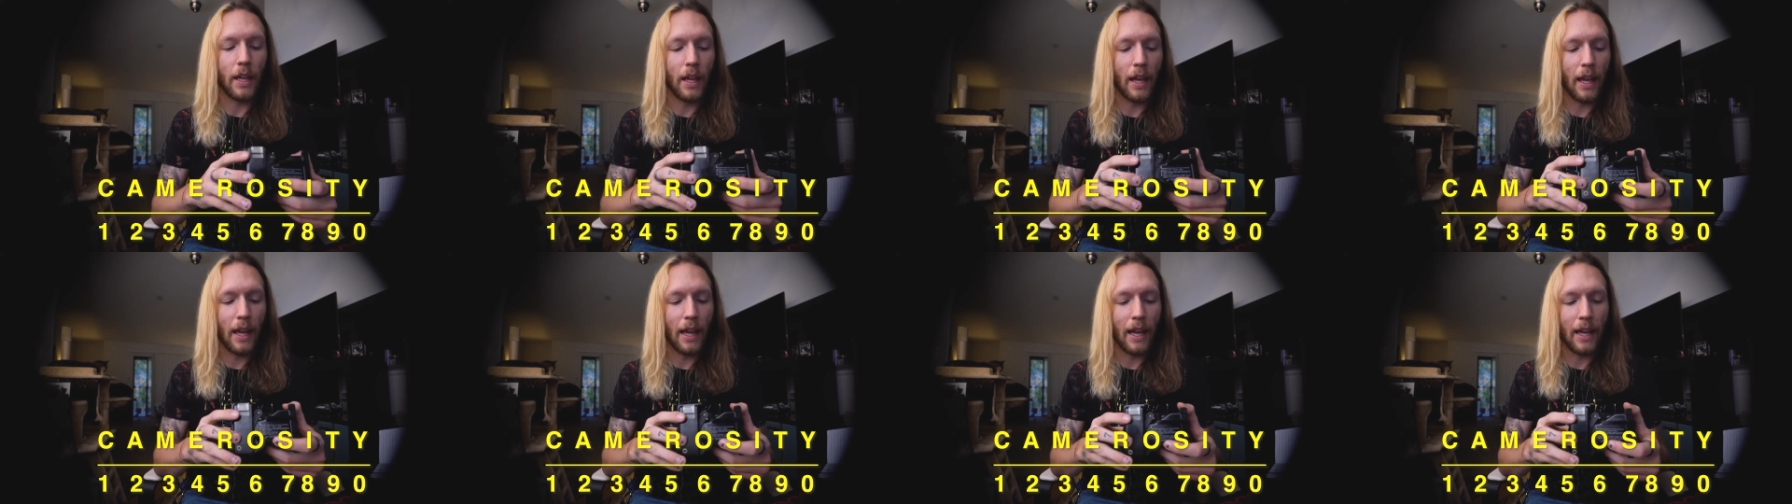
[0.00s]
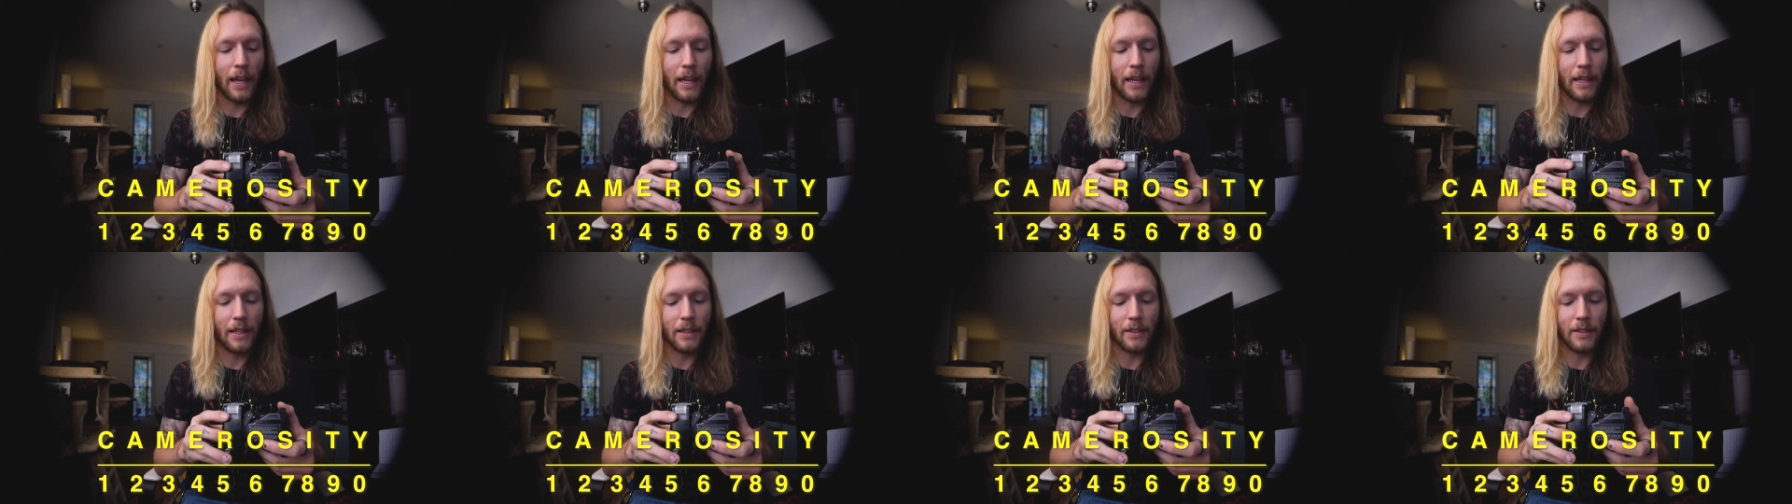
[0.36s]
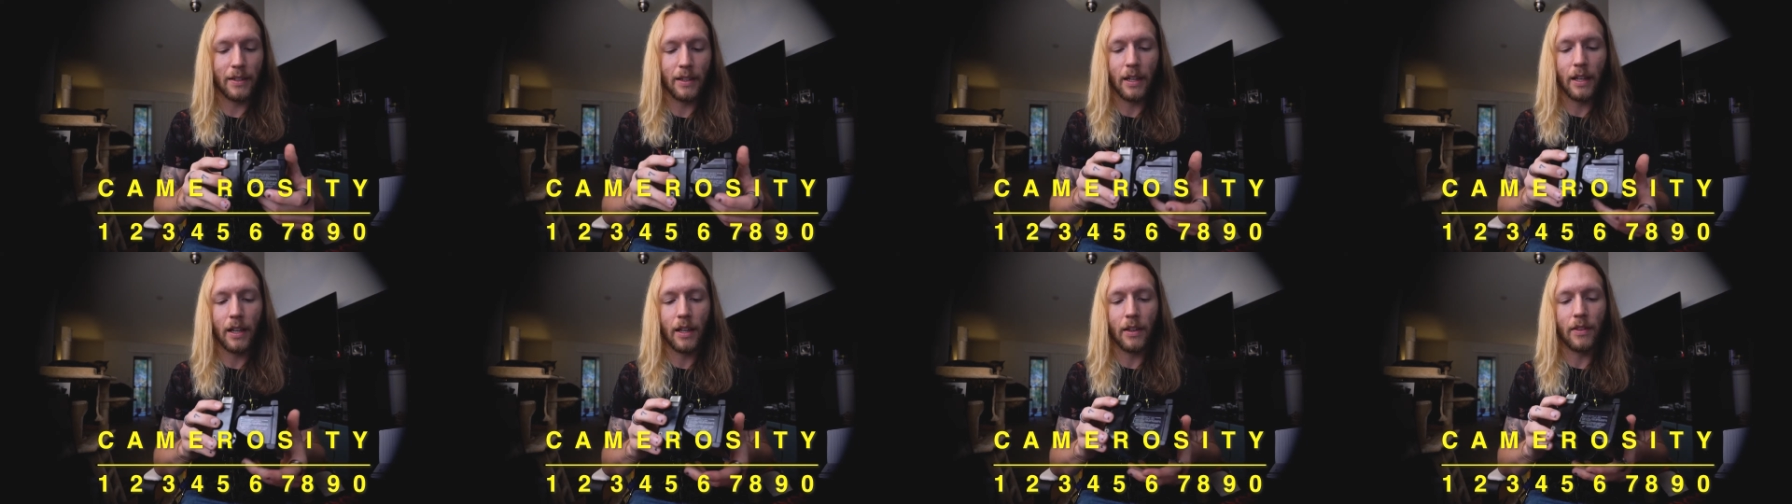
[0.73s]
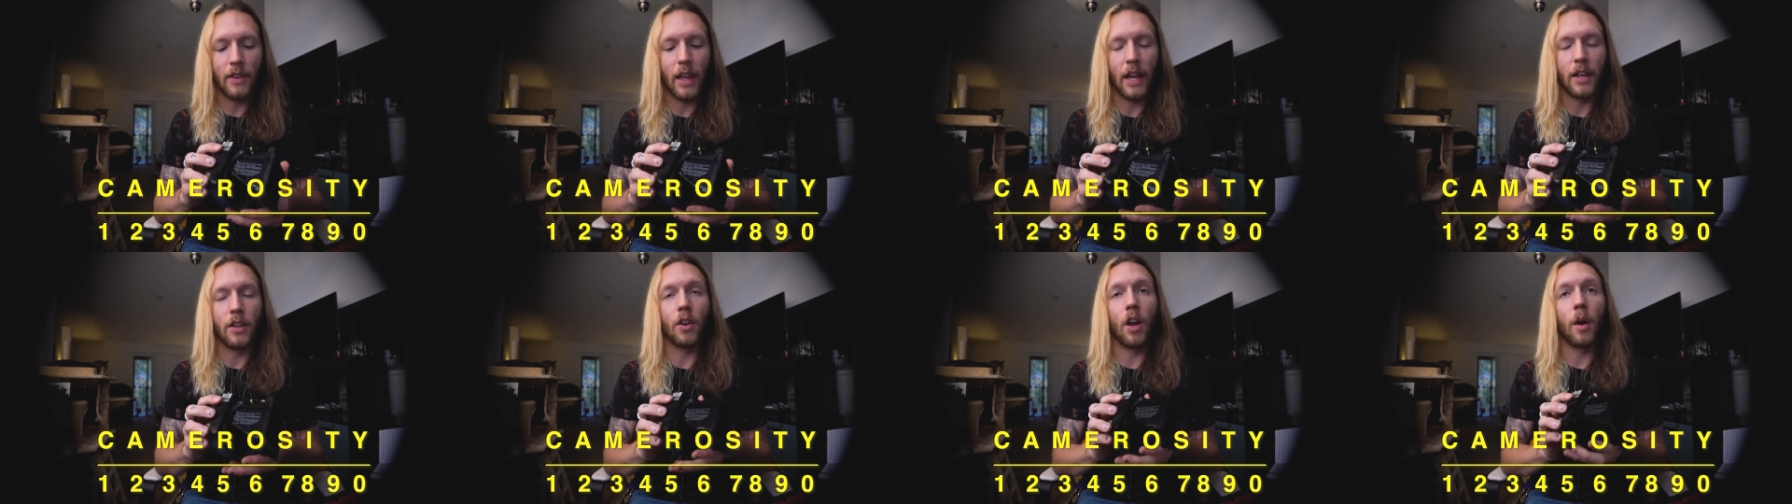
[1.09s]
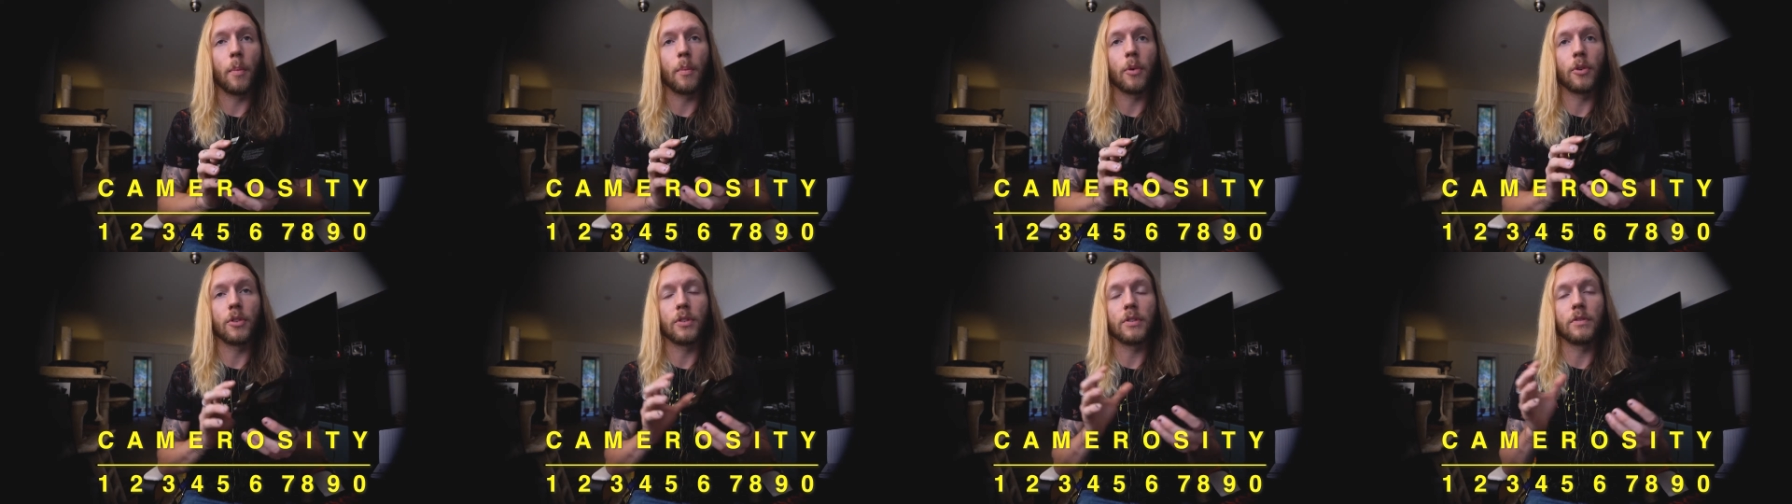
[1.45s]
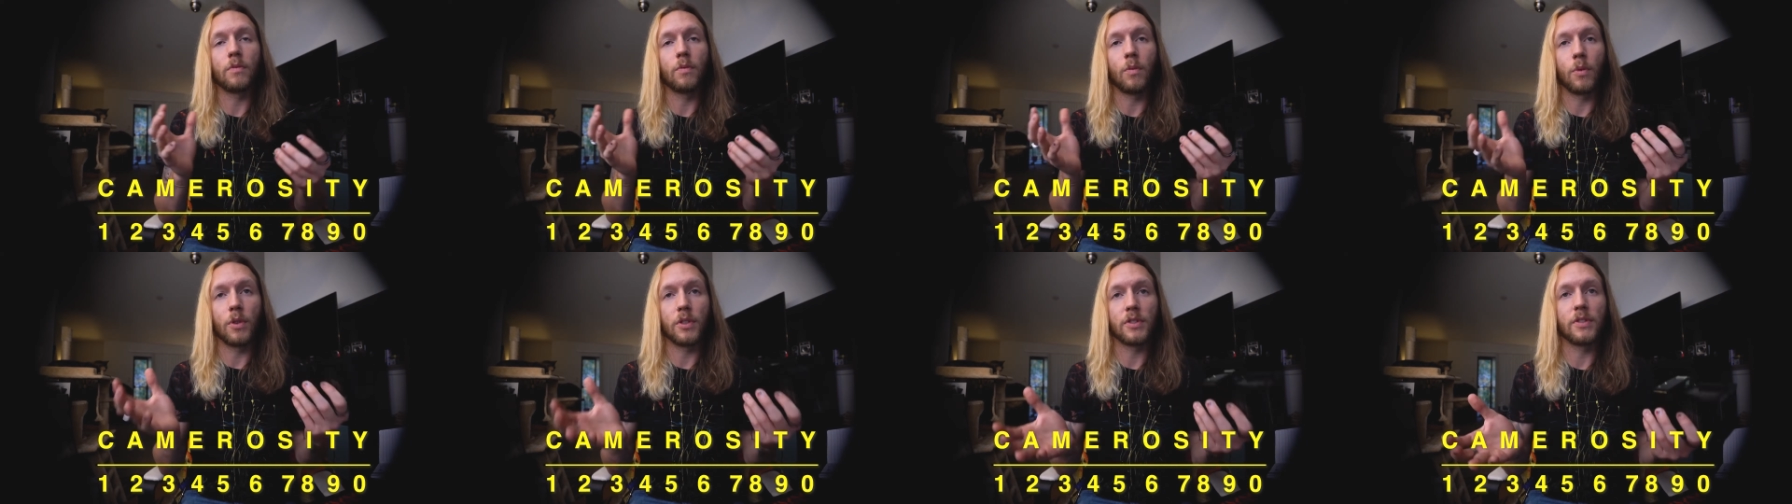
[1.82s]
And that number
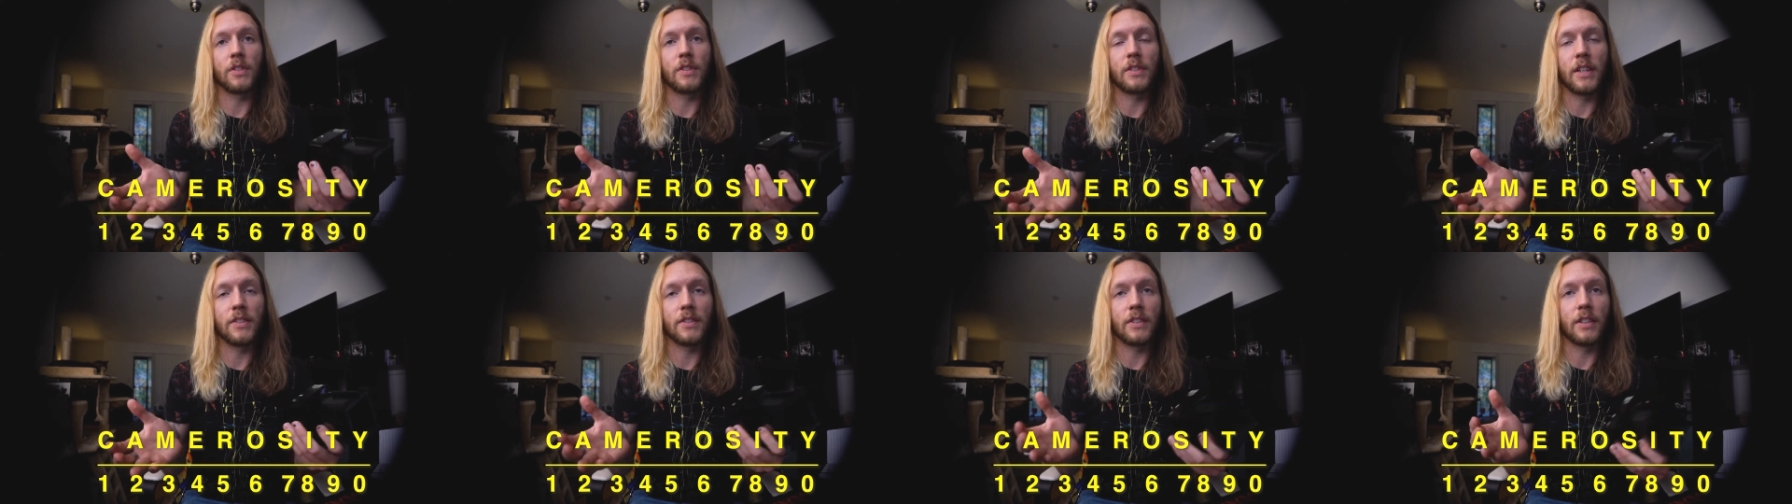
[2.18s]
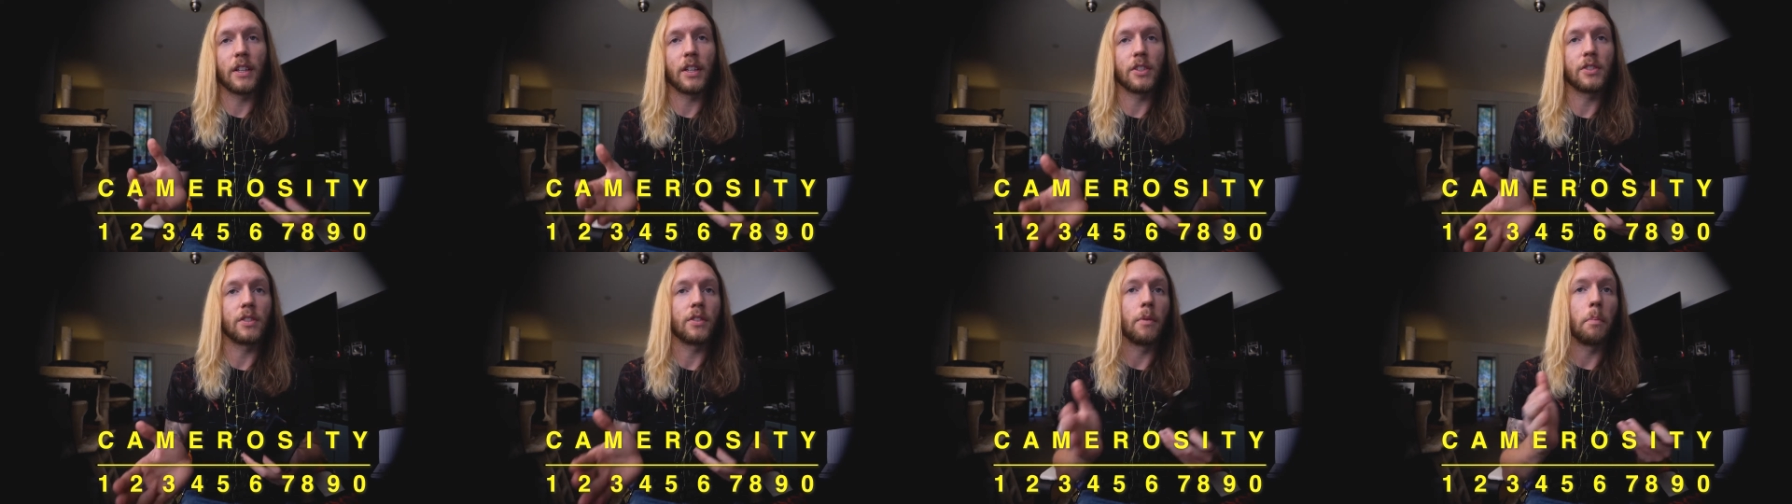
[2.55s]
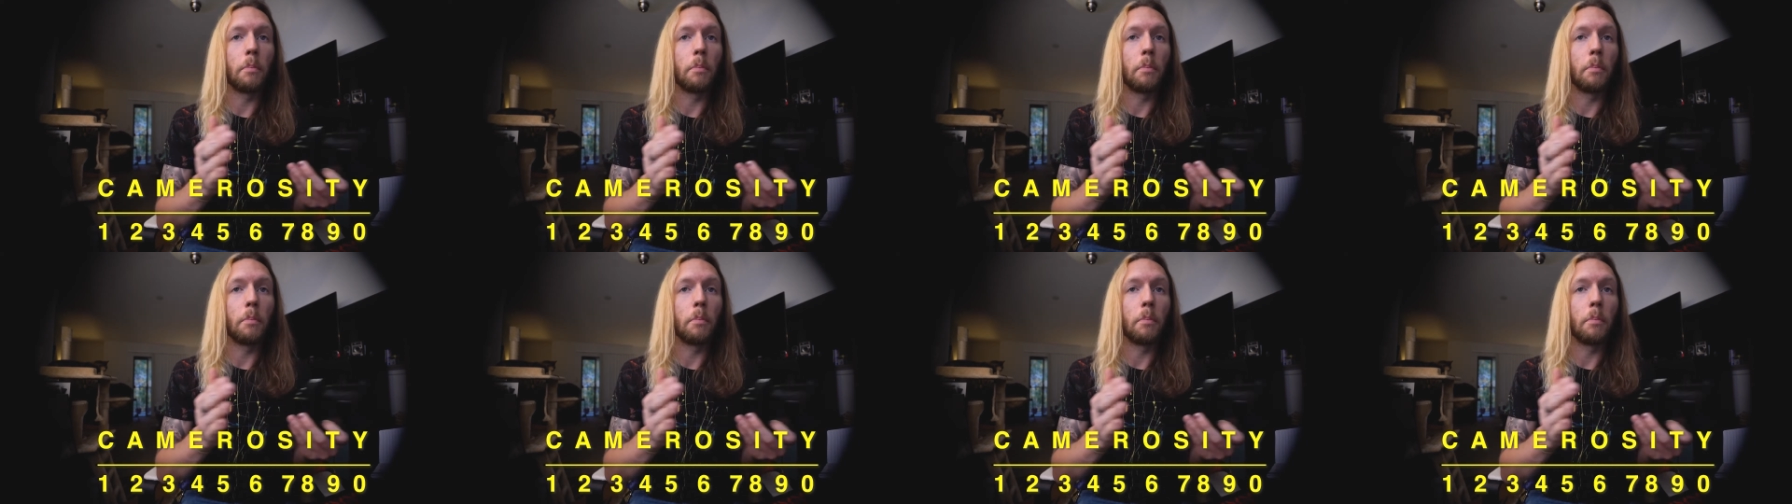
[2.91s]
was the designation, the